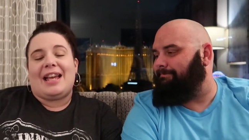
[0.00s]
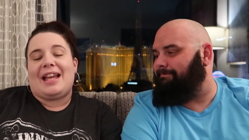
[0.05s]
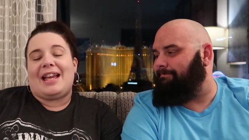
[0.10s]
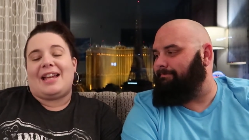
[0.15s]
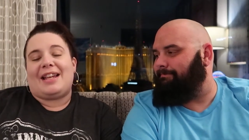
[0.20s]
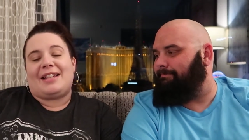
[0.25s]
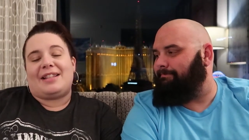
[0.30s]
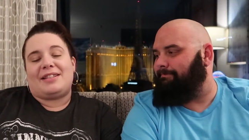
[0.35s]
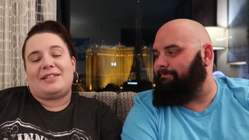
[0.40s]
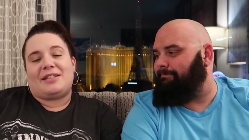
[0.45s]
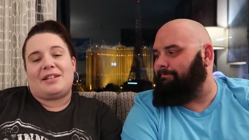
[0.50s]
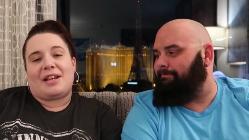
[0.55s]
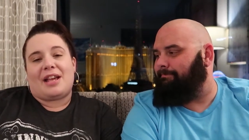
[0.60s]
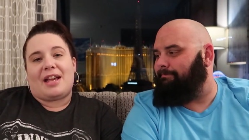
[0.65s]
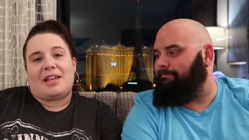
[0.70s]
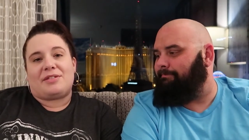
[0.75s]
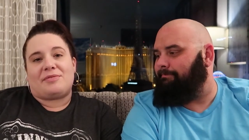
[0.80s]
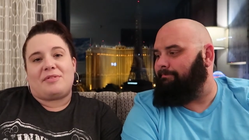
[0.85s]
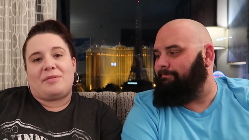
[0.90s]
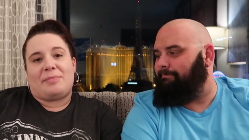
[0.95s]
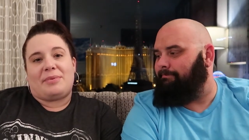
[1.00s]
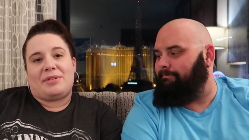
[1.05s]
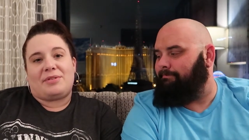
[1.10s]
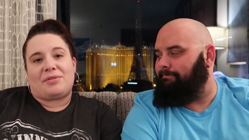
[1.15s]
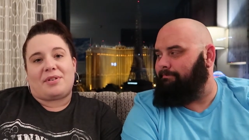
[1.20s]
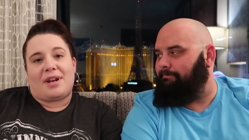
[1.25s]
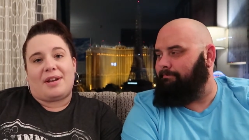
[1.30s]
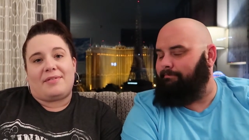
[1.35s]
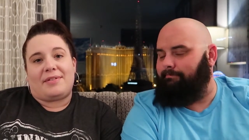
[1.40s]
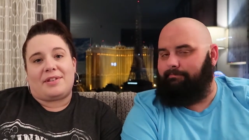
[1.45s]
Speaker 1: And as we've been
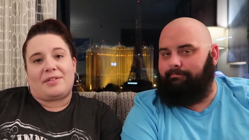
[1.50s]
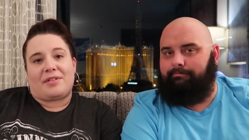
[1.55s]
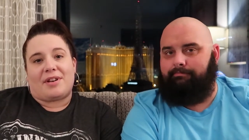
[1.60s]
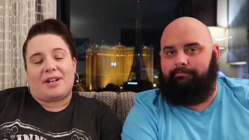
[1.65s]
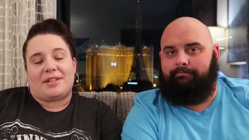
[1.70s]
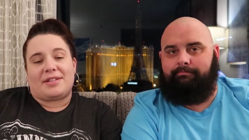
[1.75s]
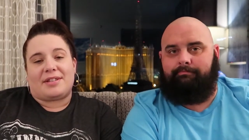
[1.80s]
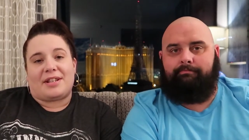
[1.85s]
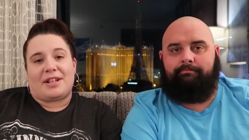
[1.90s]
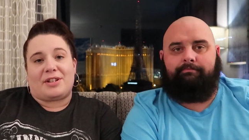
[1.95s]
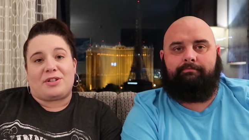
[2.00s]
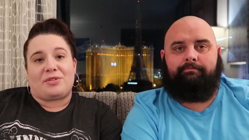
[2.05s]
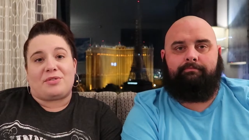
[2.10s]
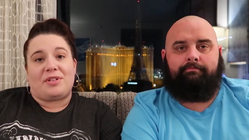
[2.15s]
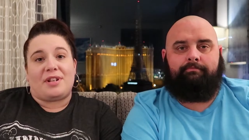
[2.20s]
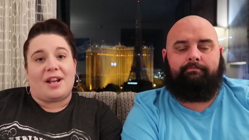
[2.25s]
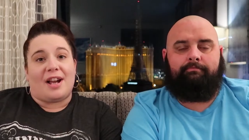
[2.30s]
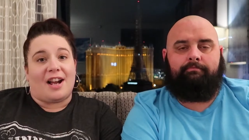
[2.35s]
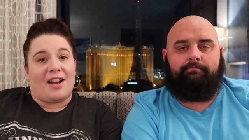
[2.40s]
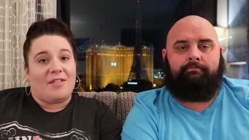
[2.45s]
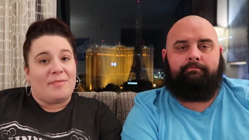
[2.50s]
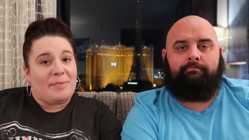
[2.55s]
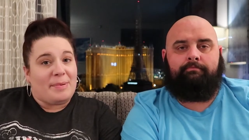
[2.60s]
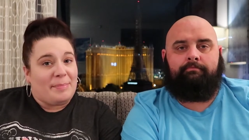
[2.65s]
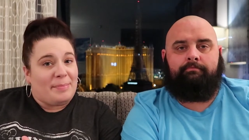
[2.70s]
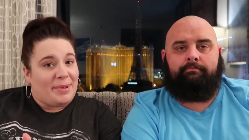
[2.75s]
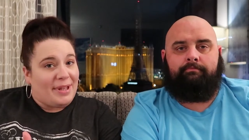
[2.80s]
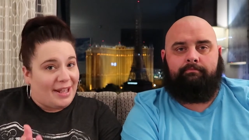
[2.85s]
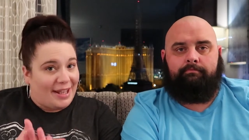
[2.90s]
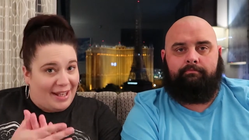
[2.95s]
driving across the country, I've
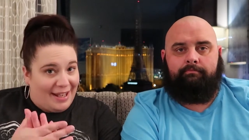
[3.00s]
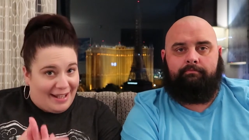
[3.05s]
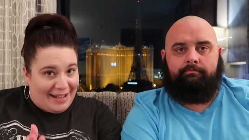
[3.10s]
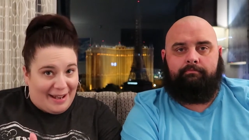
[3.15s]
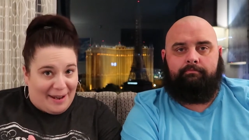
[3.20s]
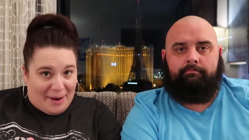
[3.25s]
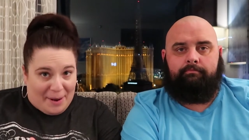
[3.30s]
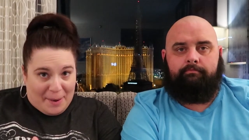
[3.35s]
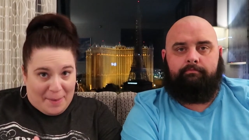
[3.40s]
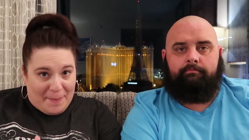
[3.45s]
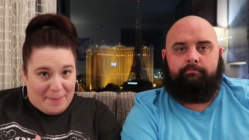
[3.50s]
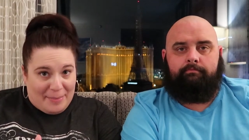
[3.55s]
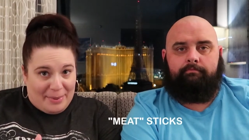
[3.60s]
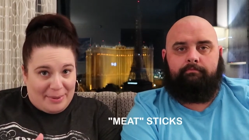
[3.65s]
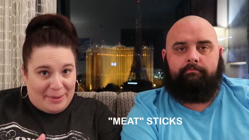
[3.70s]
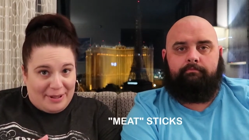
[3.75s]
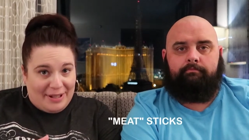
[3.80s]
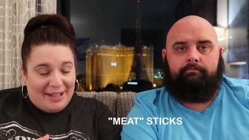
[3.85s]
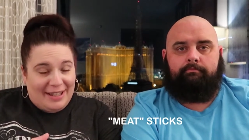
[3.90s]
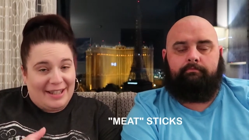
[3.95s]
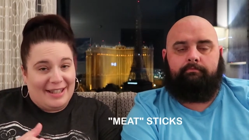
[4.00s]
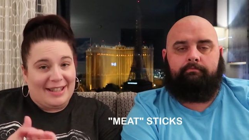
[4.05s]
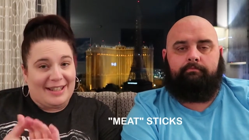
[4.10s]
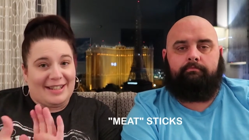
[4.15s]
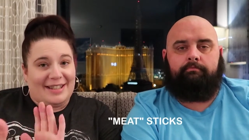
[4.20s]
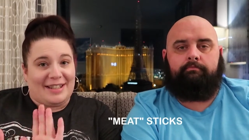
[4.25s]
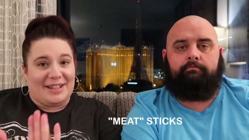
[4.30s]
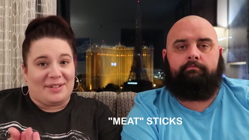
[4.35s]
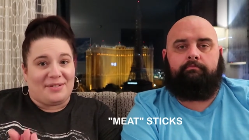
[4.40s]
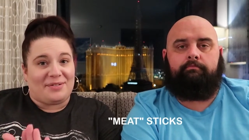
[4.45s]
been picking up
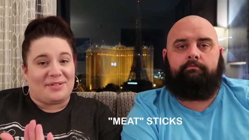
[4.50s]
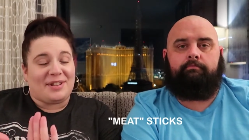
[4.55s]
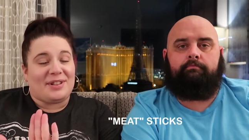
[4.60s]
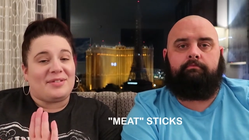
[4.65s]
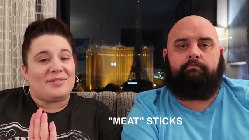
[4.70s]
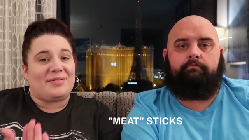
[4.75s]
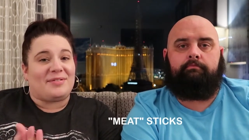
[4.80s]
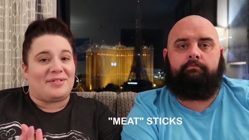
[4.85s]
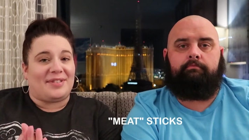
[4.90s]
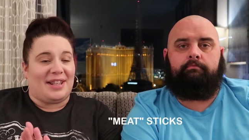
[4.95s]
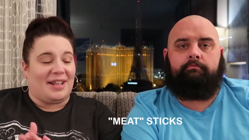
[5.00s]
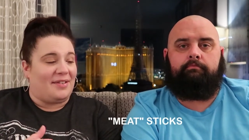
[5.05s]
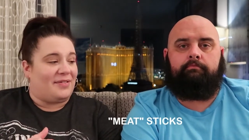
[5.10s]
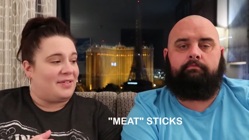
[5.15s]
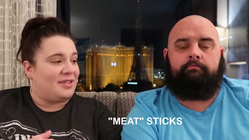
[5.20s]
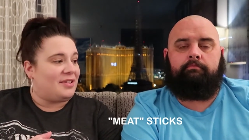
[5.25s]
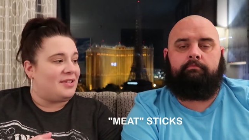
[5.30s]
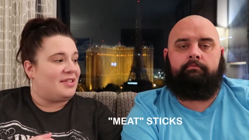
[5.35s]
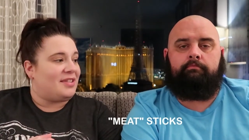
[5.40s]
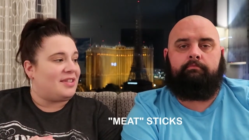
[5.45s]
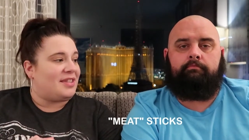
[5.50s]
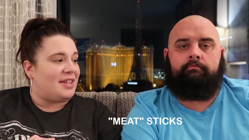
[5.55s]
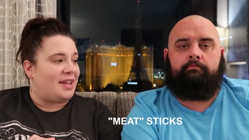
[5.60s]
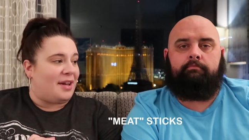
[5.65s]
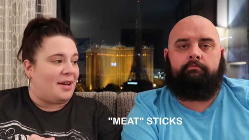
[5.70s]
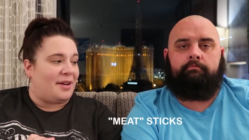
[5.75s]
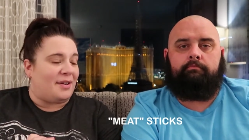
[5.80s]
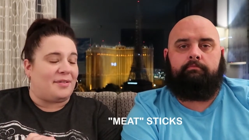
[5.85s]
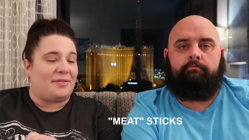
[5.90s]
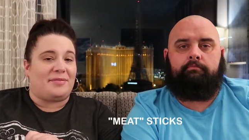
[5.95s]
different flavors
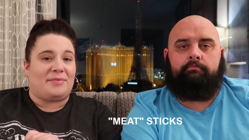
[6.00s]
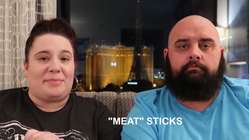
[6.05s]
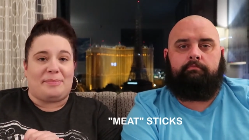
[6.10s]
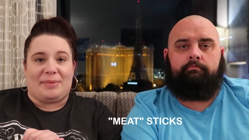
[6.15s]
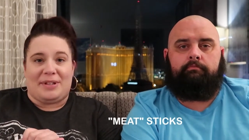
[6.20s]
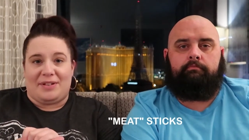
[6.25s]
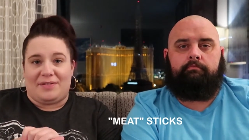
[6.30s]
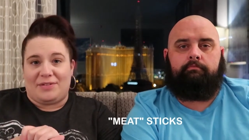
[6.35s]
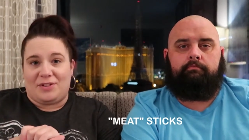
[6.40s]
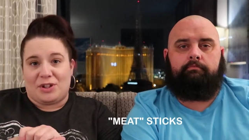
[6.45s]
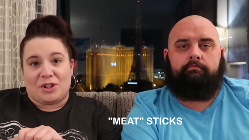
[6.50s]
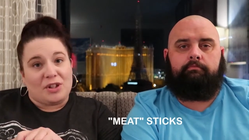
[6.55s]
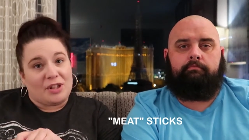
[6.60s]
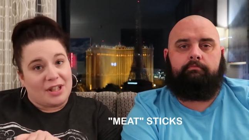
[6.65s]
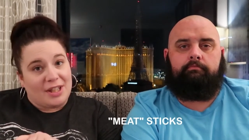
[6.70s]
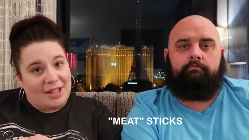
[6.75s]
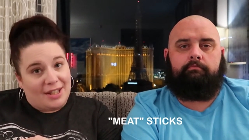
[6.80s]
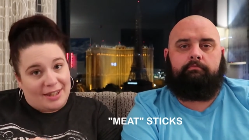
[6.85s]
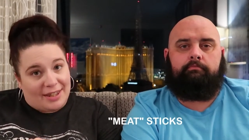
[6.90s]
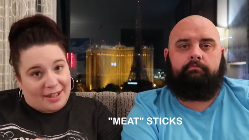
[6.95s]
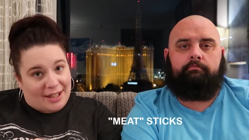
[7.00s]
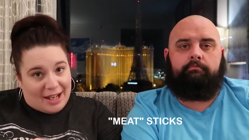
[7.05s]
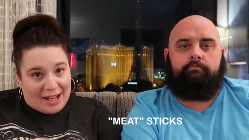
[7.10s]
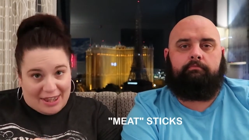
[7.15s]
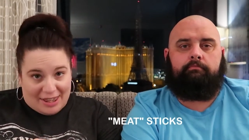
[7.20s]
of beef jerky that